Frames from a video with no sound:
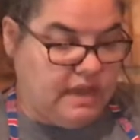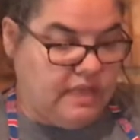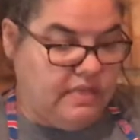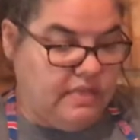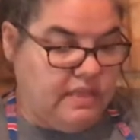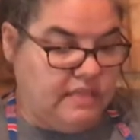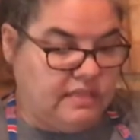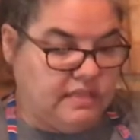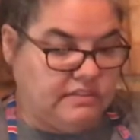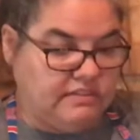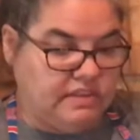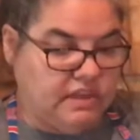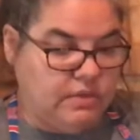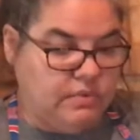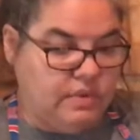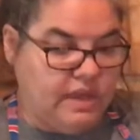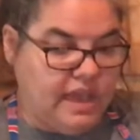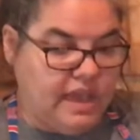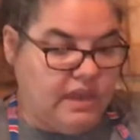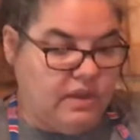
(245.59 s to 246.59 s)
And then the
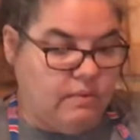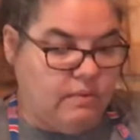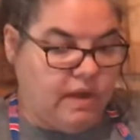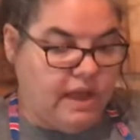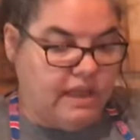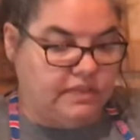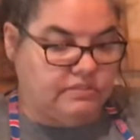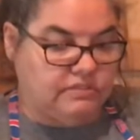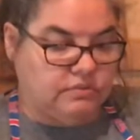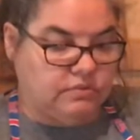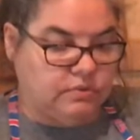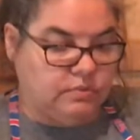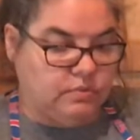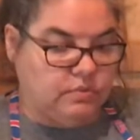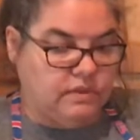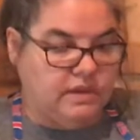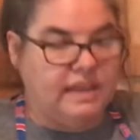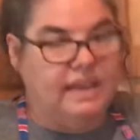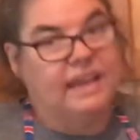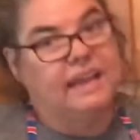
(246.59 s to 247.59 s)
2 egg whites or
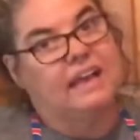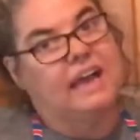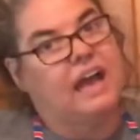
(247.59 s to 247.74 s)
1 egg,